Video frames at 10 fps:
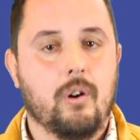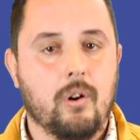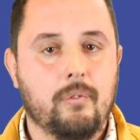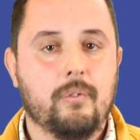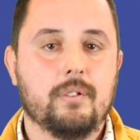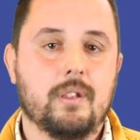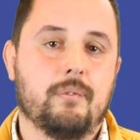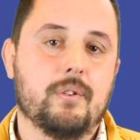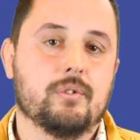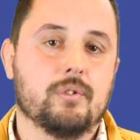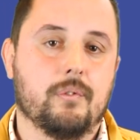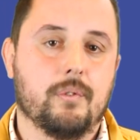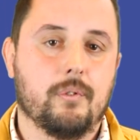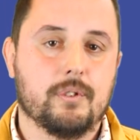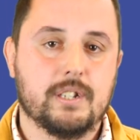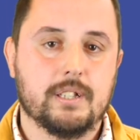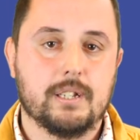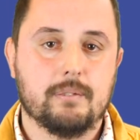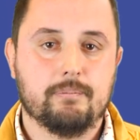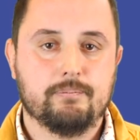of the future of our city.